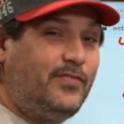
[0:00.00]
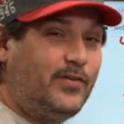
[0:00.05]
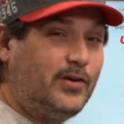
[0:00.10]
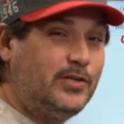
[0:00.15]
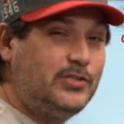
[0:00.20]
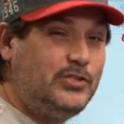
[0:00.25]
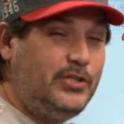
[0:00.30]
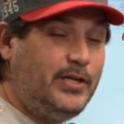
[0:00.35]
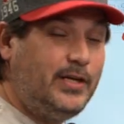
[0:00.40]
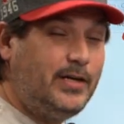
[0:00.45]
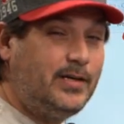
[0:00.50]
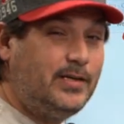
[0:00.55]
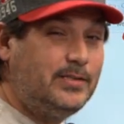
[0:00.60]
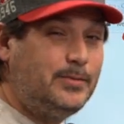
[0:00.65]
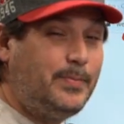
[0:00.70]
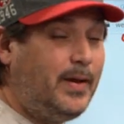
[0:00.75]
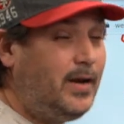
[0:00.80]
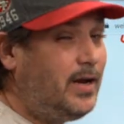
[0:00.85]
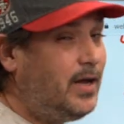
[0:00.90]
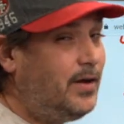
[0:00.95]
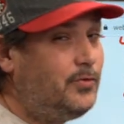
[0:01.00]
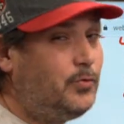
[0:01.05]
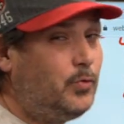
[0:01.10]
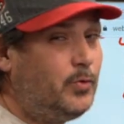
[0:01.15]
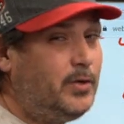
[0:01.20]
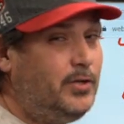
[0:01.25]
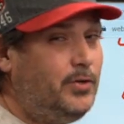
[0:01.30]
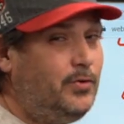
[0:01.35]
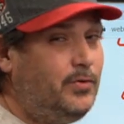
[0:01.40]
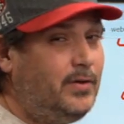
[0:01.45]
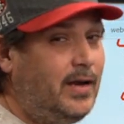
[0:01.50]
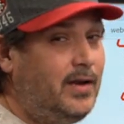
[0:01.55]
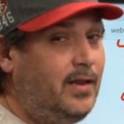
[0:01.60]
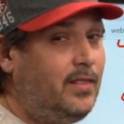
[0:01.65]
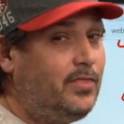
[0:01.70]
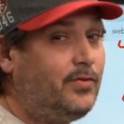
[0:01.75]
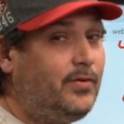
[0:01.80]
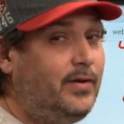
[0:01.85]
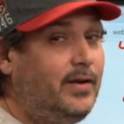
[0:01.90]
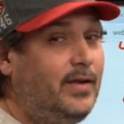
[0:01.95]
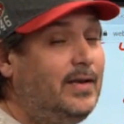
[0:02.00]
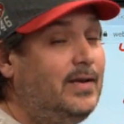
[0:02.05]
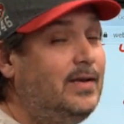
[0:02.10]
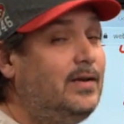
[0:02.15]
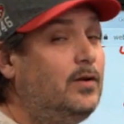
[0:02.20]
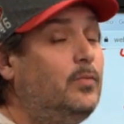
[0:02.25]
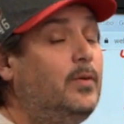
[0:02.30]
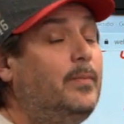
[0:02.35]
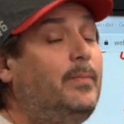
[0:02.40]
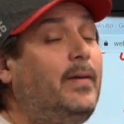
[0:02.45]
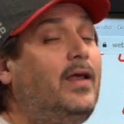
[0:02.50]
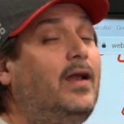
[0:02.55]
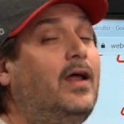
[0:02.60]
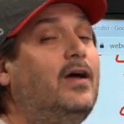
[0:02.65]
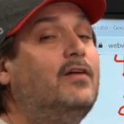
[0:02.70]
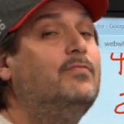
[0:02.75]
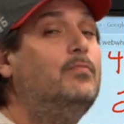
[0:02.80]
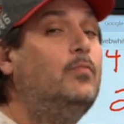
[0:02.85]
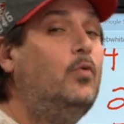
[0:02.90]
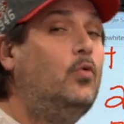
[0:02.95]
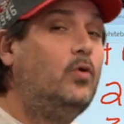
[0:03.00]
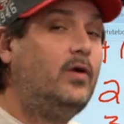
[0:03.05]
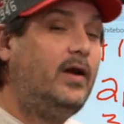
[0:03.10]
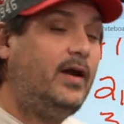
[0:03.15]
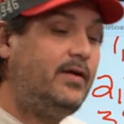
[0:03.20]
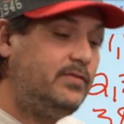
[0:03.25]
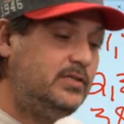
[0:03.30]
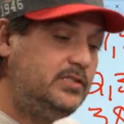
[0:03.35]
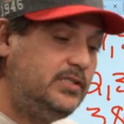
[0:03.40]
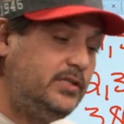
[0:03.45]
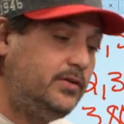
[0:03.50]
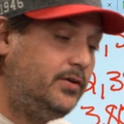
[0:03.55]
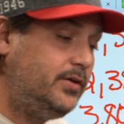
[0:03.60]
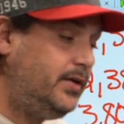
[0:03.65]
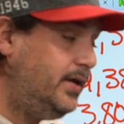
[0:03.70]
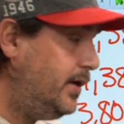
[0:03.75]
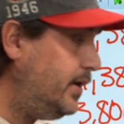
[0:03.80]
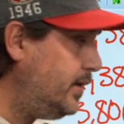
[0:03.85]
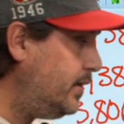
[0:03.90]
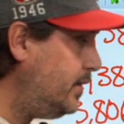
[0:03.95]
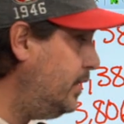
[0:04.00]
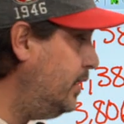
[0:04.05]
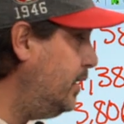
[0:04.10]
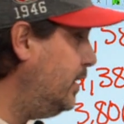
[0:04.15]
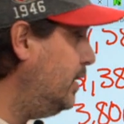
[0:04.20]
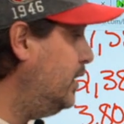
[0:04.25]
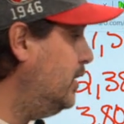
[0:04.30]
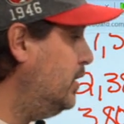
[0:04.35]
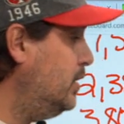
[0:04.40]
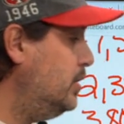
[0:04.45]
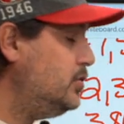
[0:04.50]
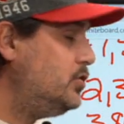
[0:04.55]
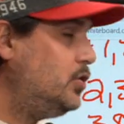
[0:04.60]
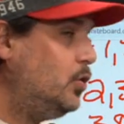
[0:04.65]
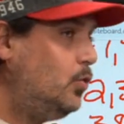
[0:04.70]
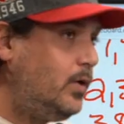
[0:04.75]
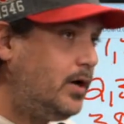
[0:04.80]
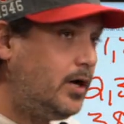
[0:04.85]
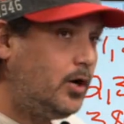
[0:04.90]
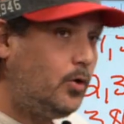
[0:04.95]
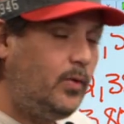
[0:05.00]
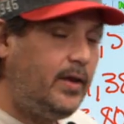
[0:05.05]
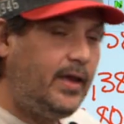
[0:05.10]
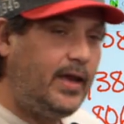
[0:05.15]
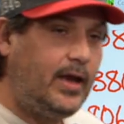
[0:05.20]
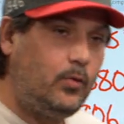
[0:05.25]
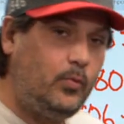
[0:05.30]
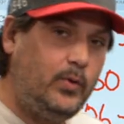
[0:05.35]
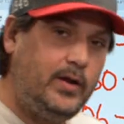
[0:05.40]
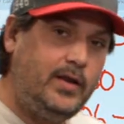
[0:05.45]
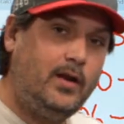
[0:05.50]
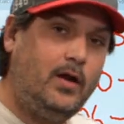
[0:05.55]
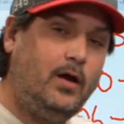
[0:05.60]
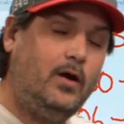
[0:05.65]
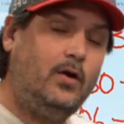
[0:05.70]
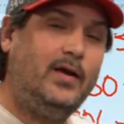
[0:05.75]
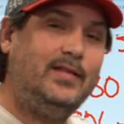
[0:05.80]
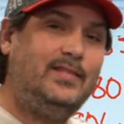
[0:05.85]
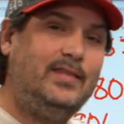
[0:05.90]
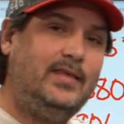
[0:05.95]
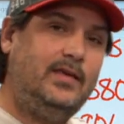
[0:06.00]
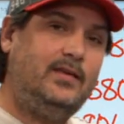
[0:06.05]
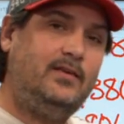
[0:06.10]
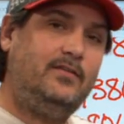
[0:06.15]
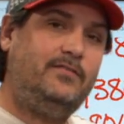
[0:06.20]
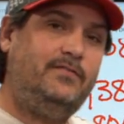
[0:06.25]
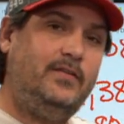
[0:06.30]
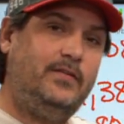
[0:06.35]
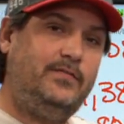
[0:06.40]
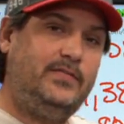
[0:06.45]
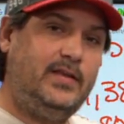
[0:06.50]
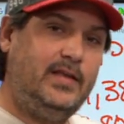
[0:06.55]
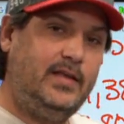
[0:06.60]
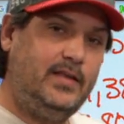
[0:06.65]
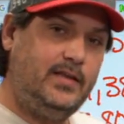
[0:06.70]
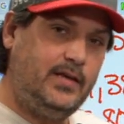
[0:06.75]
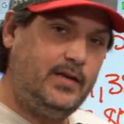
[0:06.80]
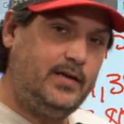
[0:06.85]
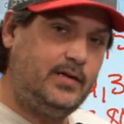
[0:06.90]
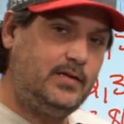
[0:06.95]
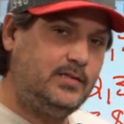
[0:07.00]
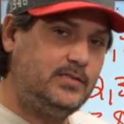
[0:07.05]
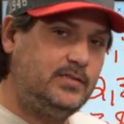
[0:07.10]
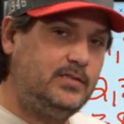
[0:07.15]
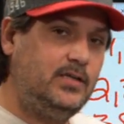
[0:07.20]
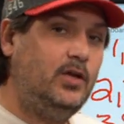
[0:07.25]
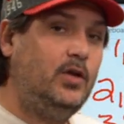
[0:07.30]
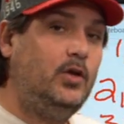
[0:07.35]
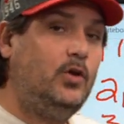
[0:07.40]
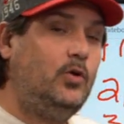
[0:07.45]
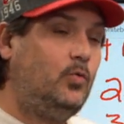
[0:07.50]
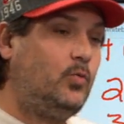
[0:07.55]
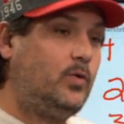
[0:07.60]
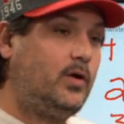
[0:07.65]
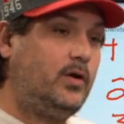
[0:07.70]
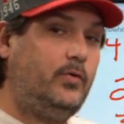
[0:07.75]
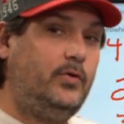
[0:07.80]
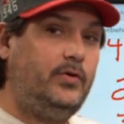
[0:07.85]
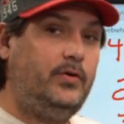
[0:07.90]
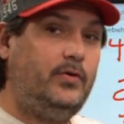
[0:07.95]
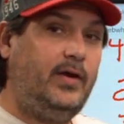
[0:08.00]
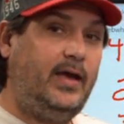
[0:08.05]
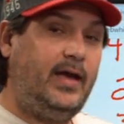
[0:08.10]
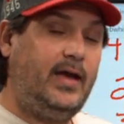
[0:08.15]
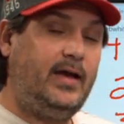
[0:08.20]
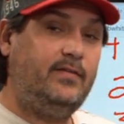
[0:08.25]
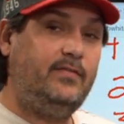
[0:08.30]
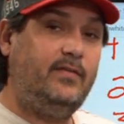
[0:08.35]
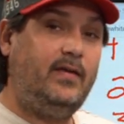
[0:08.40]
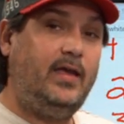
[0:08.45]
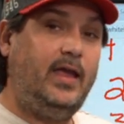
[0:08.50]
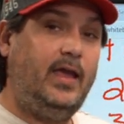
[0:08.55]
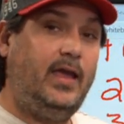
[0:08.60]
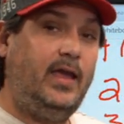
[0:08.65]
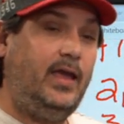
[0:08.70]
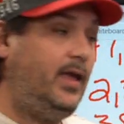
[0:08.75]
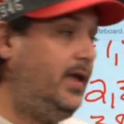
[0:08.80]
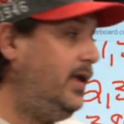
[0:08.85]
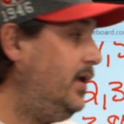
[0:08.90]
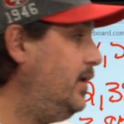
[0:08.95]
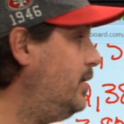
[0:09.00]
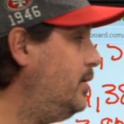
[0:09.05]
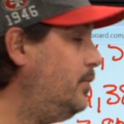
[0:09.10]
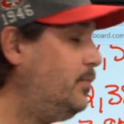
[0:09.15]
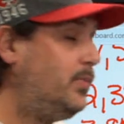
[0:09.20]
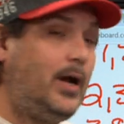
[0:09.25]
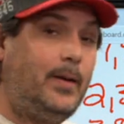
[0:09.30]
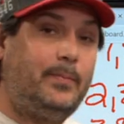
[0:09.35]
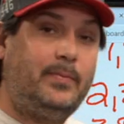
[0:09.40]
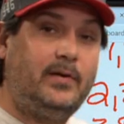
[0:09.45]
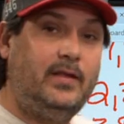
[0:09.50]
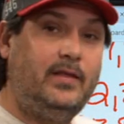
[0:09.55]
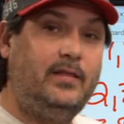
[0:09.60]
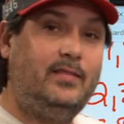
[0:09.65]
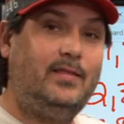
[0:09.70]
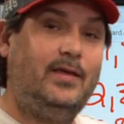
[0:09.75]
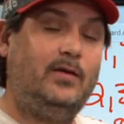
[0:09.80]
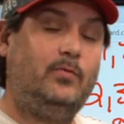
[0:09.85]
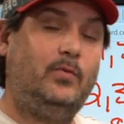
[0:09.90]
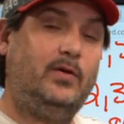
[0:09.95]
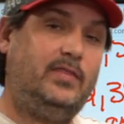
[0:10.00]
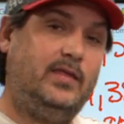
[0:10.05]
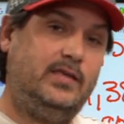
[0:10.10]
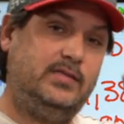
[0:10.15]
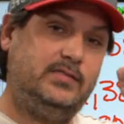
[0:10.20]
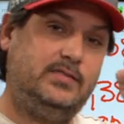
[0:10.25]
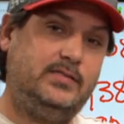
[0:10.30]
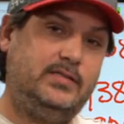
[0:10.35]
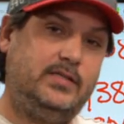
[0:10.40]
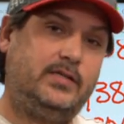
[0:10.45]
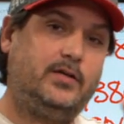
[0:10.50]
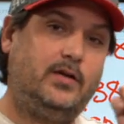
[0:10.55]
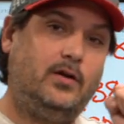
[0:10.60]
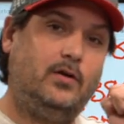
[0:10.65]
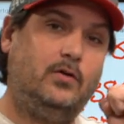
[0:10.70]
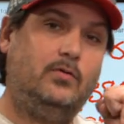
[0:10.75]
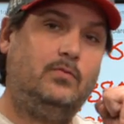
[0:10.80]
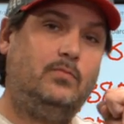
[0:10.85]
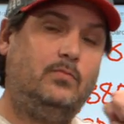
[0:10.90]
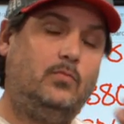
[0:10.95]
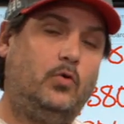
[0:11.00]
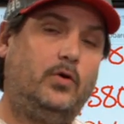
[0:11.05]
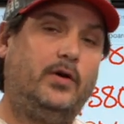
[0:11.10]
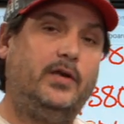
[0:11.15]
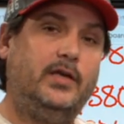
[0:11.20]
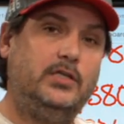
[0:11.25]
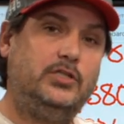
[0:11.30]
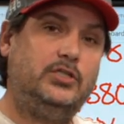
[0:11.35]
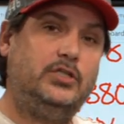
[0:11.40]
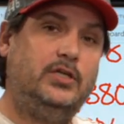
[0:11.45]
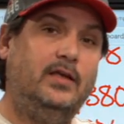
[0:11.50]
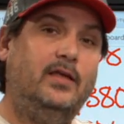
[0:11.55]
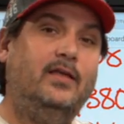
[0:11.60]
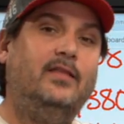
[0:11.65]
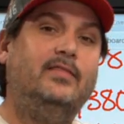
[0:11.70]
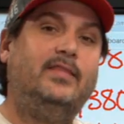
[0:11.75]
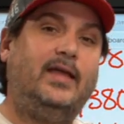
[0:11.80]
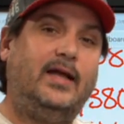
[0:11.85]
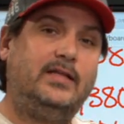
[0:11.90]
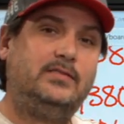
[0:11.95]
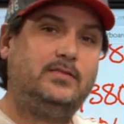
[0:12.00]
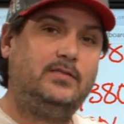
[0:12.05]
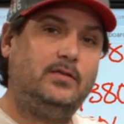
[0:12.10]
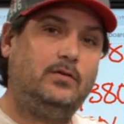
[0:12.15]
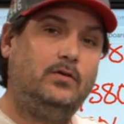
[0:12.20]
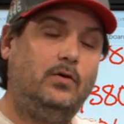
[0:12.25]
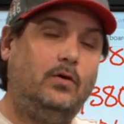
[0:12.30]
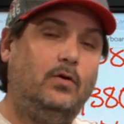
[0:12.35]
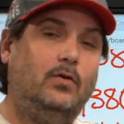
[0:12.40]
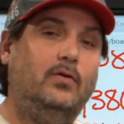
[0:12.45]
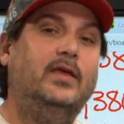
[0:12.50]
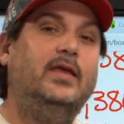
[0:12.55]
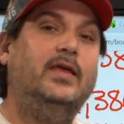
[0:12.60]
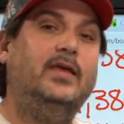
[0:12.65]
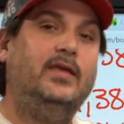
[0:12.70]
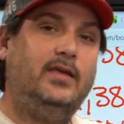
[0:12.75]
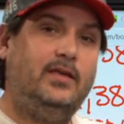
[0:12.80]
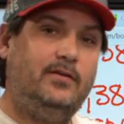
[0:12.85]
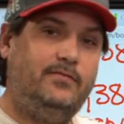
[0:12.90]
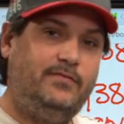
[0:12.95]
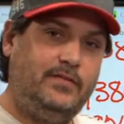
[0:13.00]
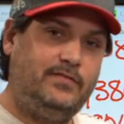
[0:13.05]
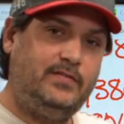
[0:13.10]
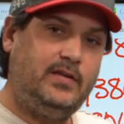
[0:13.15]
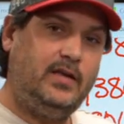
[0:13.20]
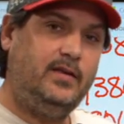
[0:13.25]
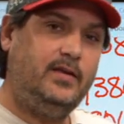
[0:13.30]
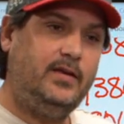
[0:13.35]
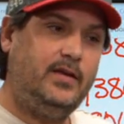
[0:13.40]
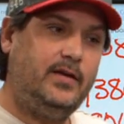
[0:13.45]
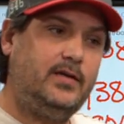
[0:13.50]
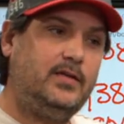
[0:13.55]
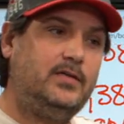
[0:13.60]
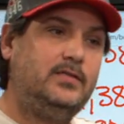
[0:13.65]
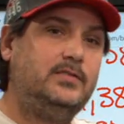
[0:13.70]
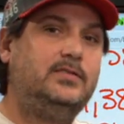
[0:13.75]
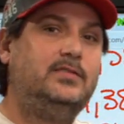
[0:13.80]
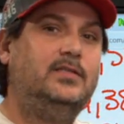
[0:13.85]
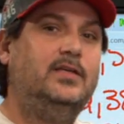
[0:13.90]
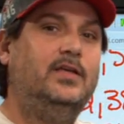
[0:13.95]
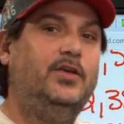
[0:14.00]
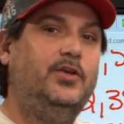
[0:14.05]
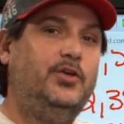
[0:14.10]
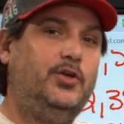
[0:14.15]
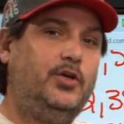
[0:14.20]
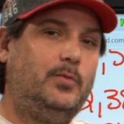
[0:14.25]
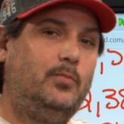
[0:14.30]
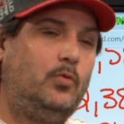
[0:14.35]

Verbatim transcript: first year, it's paid off 2293, and it'll be paid off more every single year. So where are we at? We know at the end of 15 years, we're going to have a property that with a zero mortgage. That's the goal. In 15 years, your